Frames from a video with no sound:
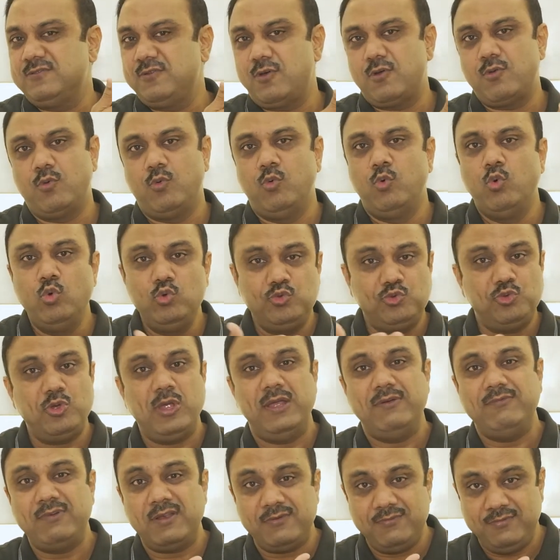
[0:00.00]
or
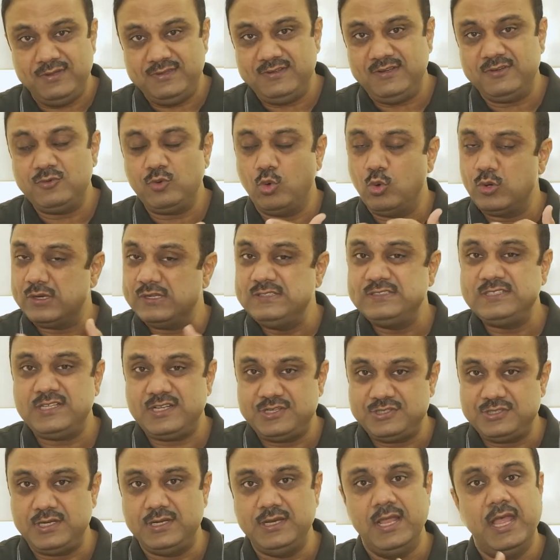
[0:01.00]
whosoever visits oral
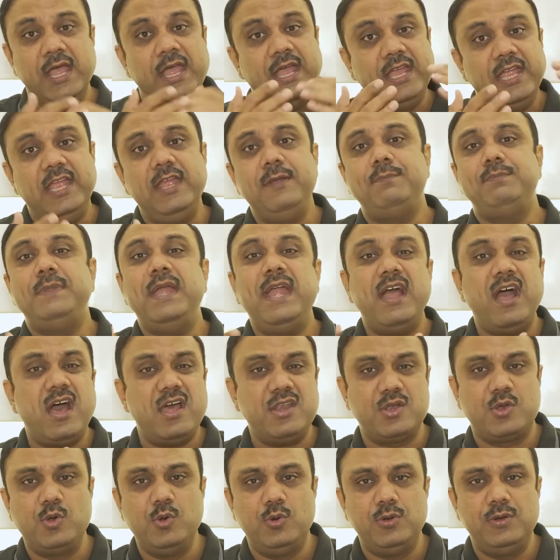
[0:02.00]
surgeon, if they
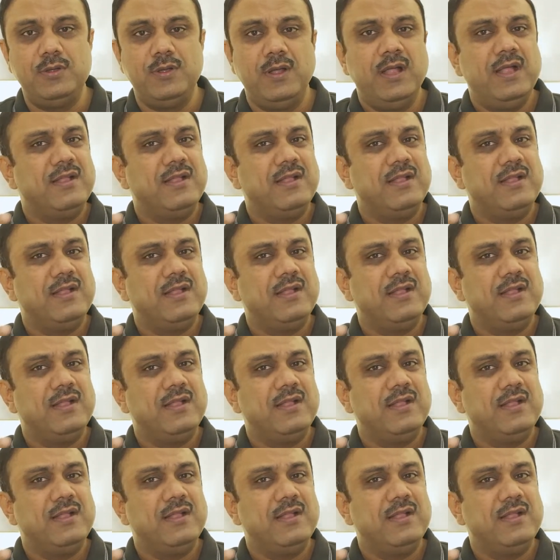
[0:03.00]
are good,